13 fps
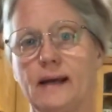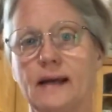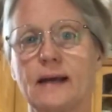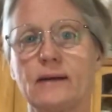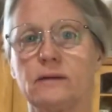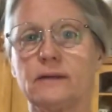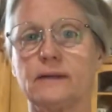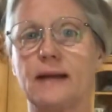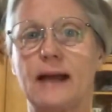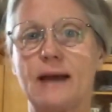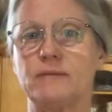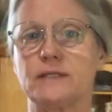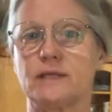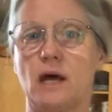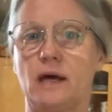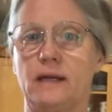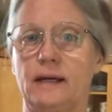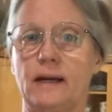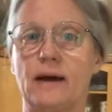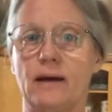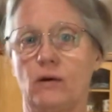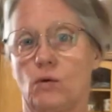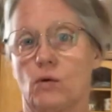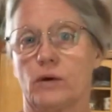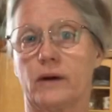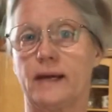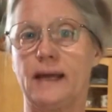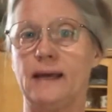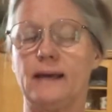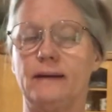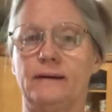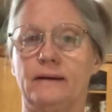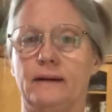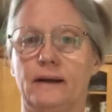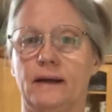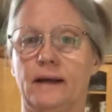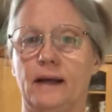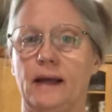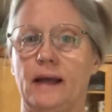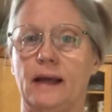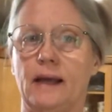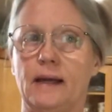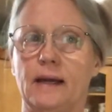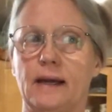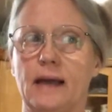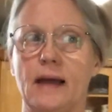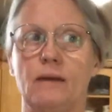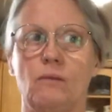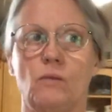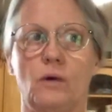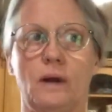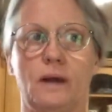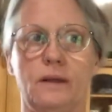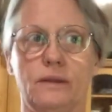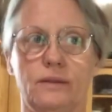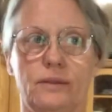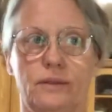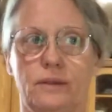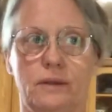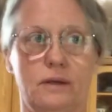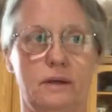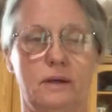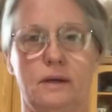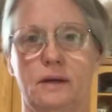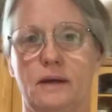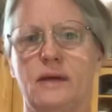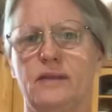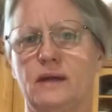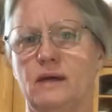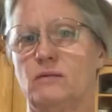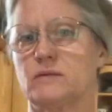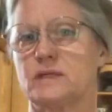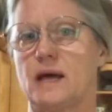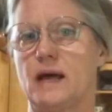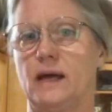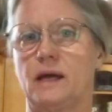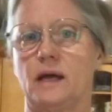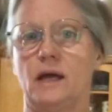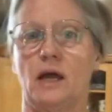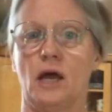got on Amazon and I ordered a kit. And it came with, I think it was like